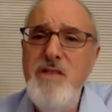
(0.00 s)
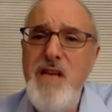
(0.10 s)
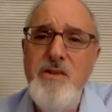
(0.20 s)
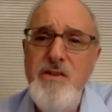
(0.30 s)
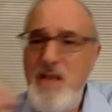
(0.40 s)

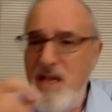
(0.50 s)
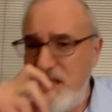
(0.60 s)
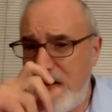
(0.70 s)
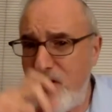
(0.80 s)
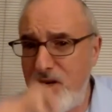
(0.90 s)
now
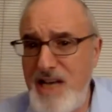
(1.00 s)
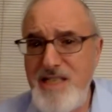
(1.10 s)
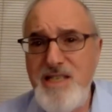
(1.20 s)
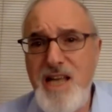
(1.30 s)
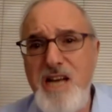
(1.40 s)
to have our case
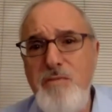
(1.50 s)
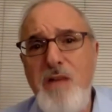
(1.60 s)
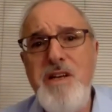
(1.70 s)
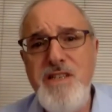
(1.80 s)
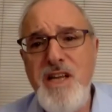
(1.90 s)
decided by
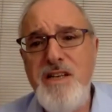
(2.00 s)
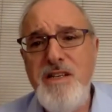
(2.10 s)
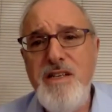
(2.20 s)
my son?